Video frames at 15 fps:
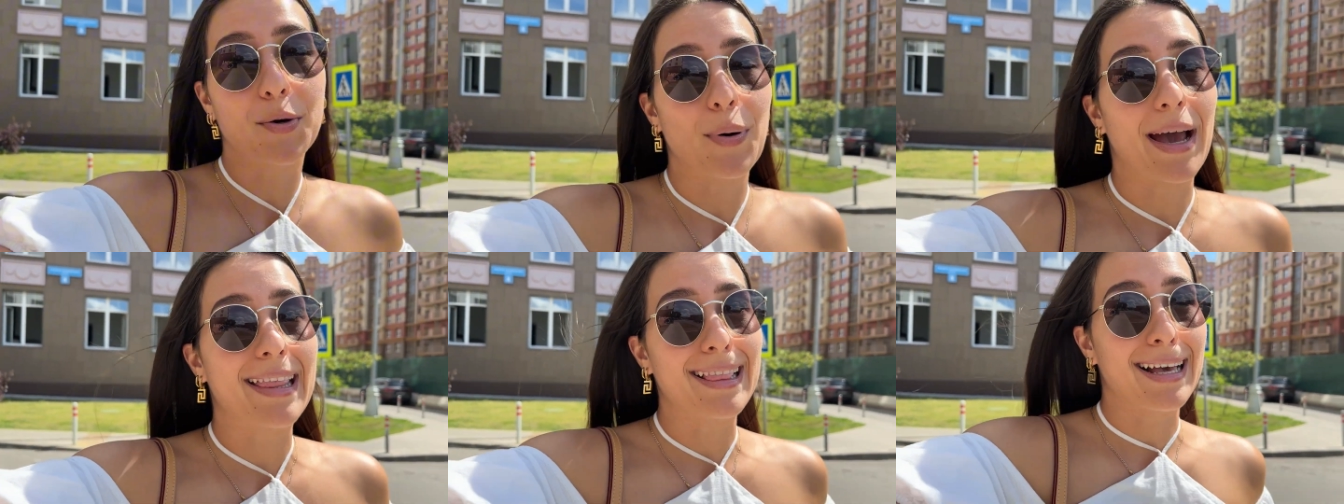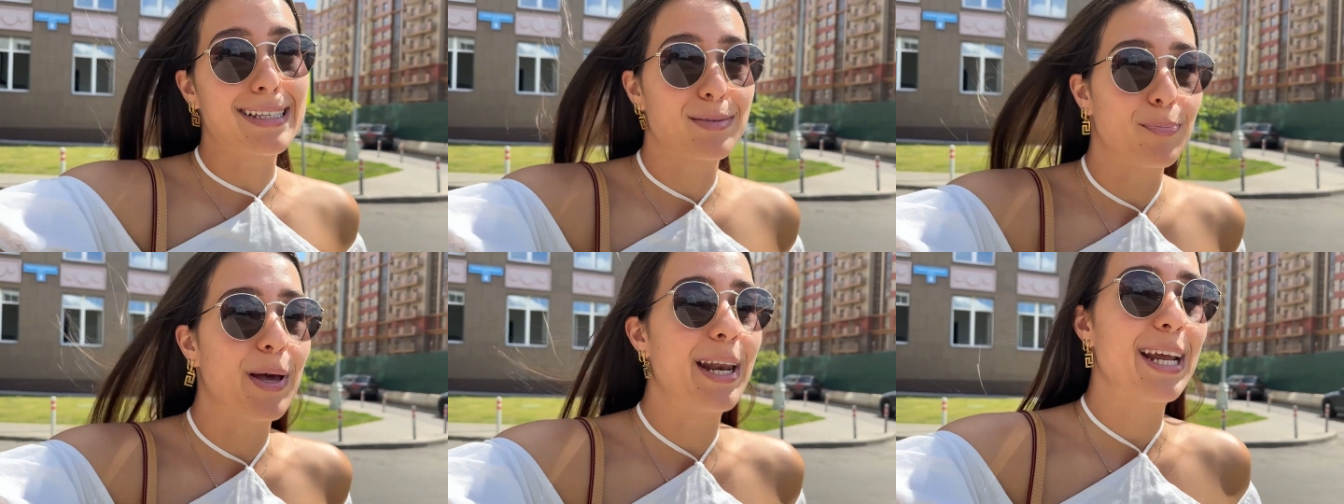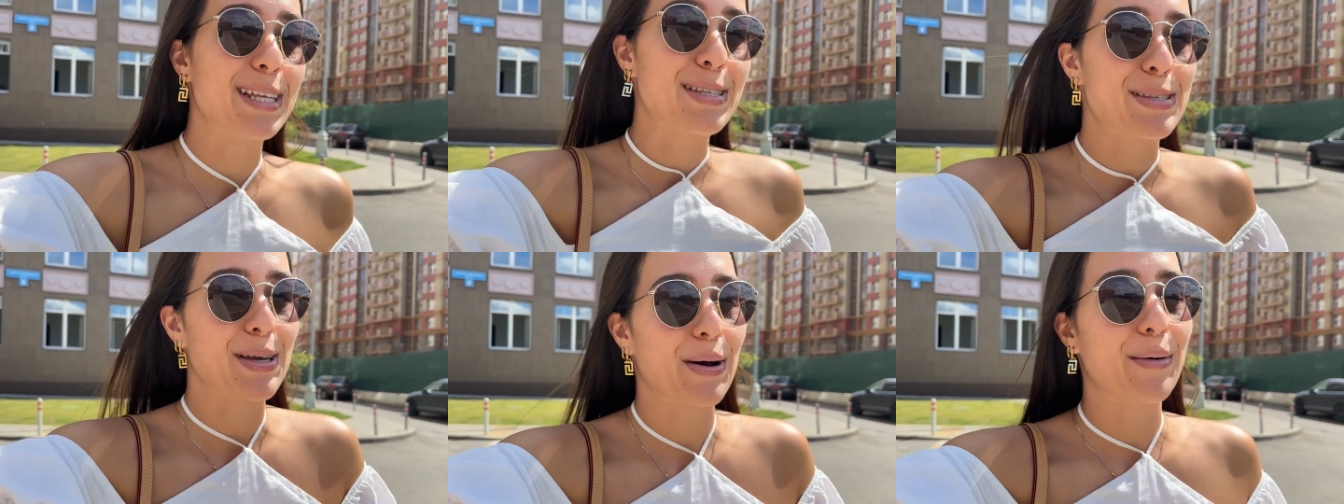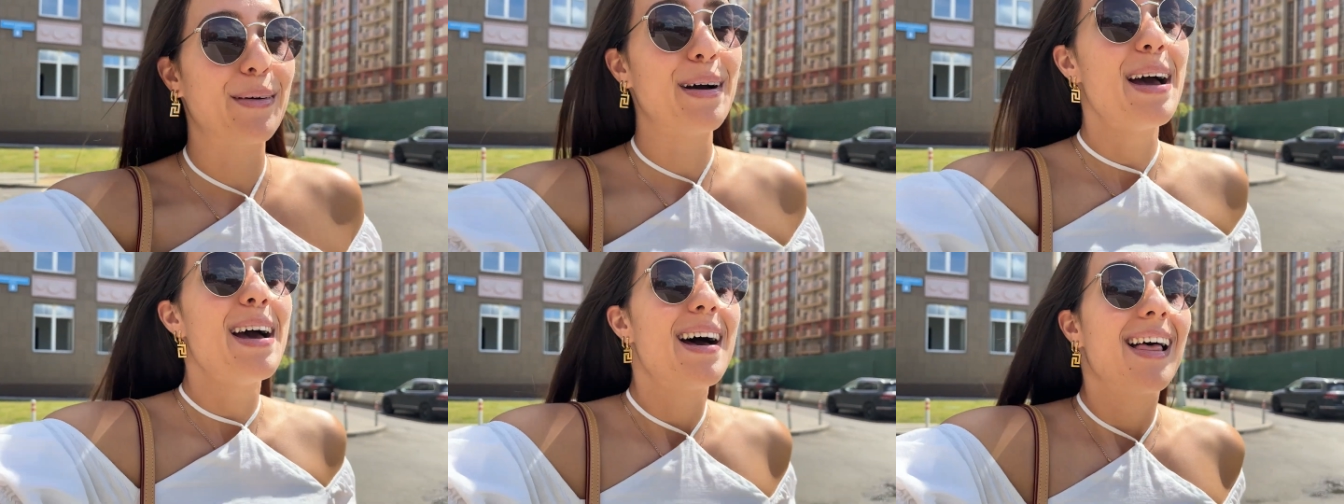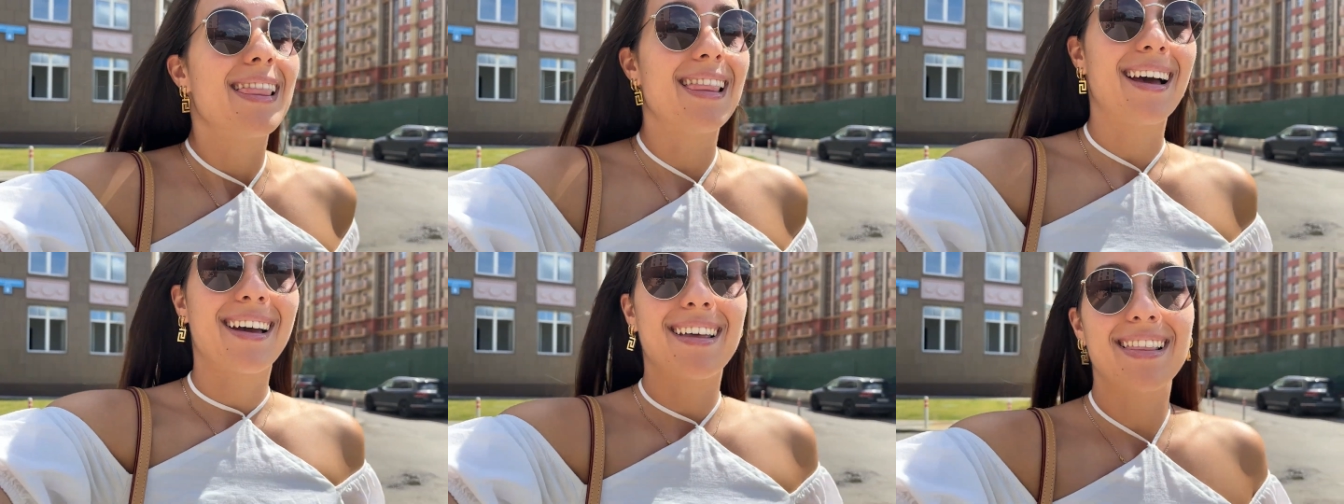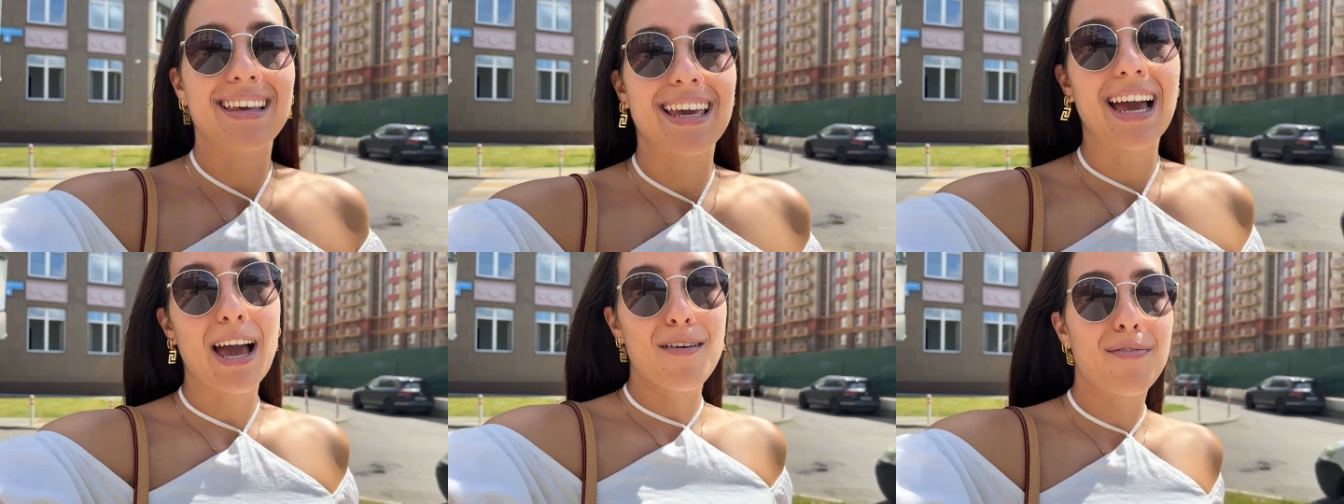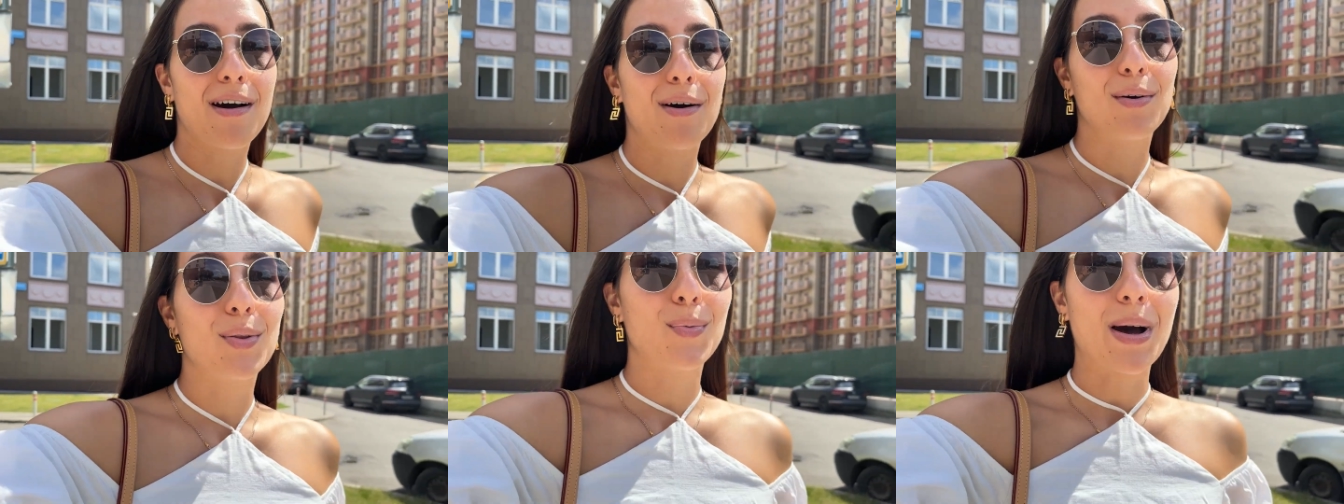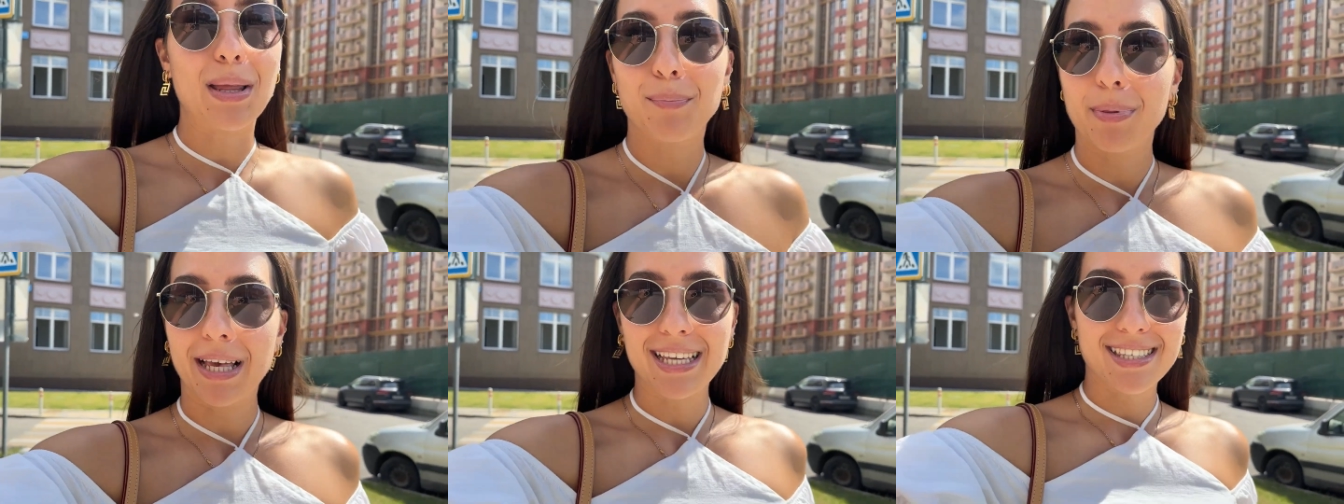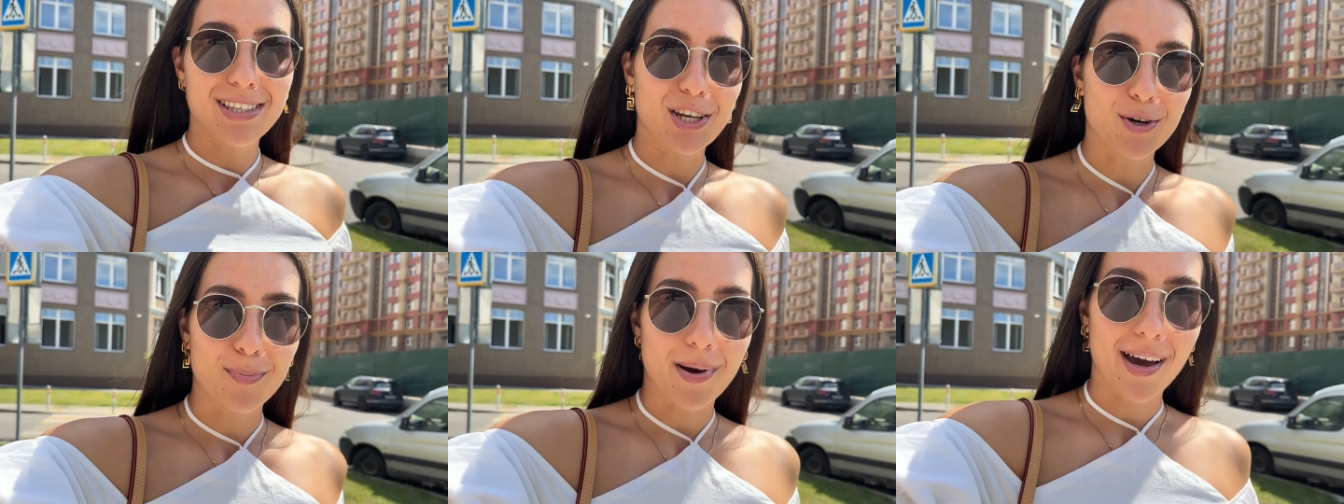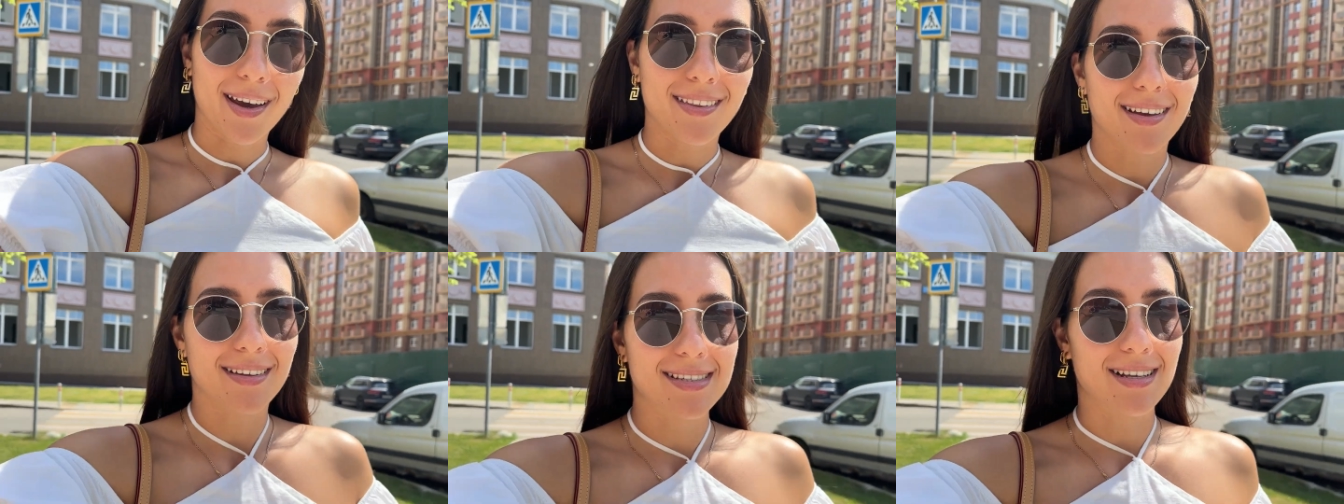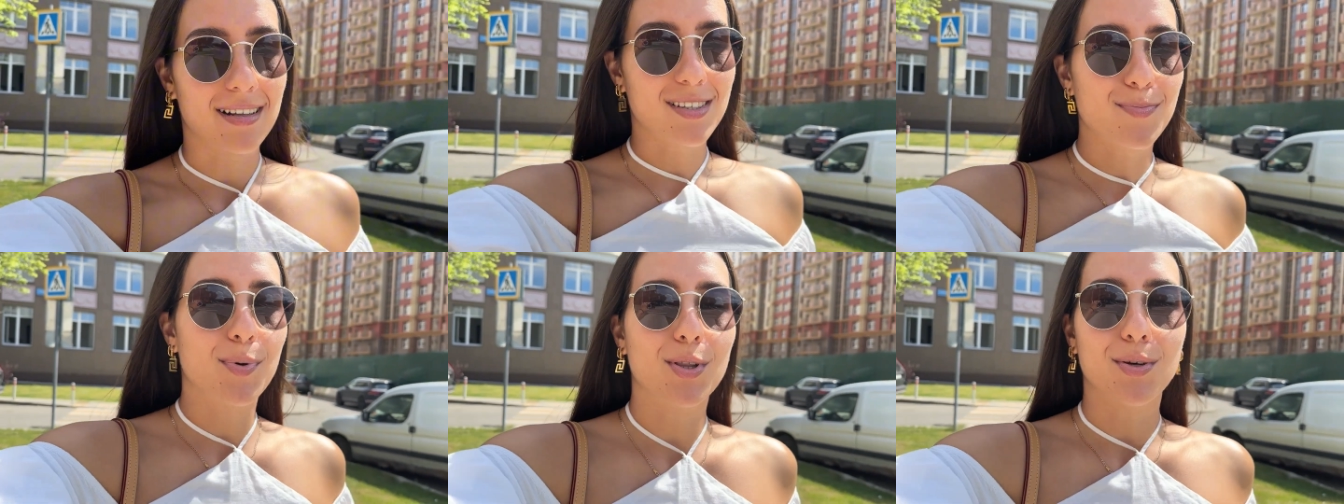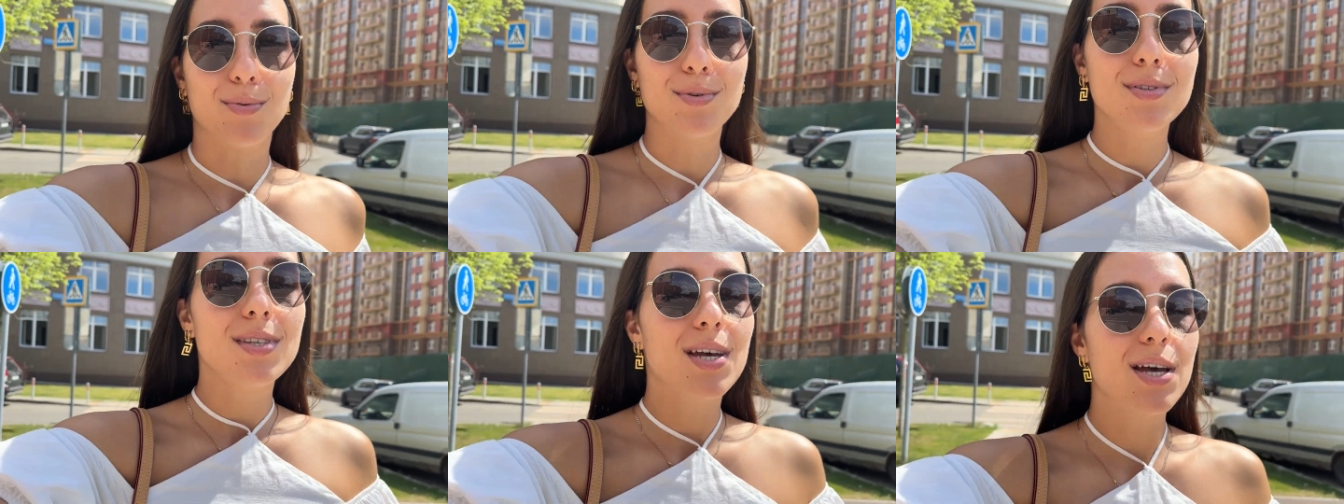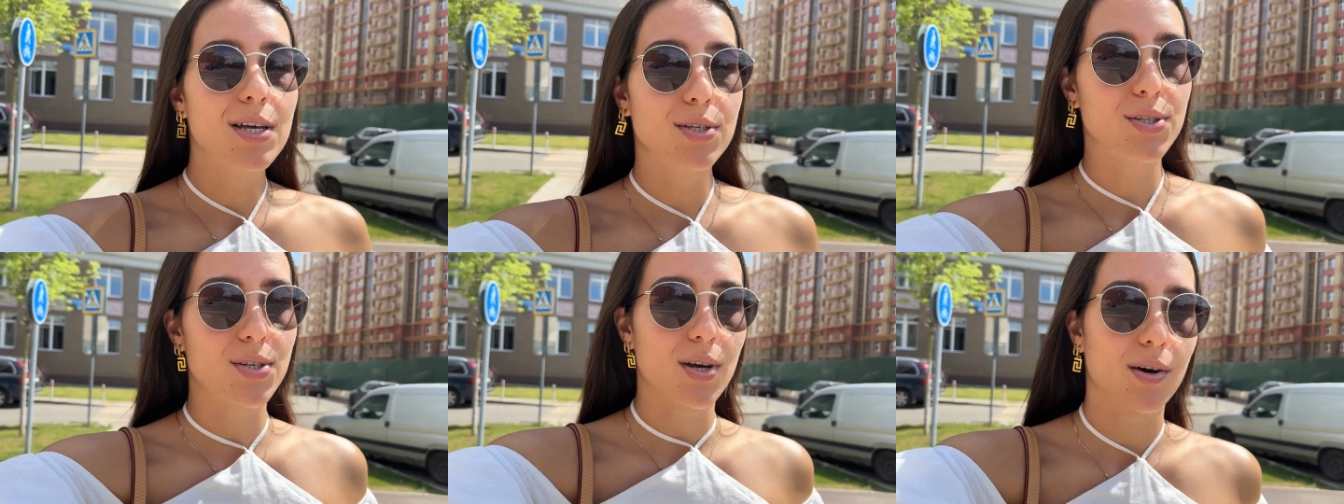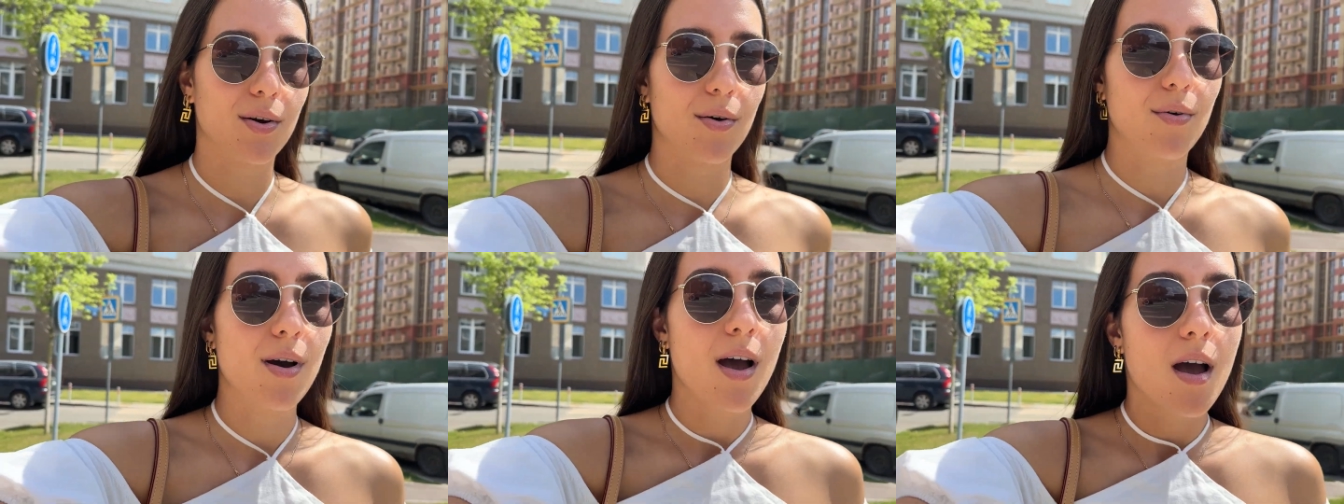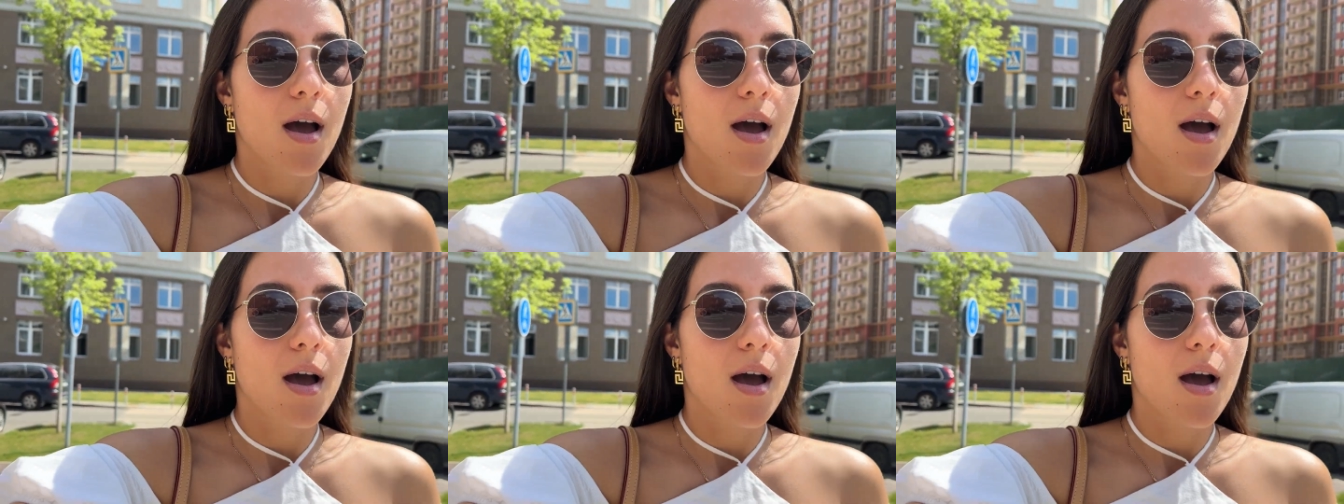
quite last minute so luckily I found one place nearby that sells balloons so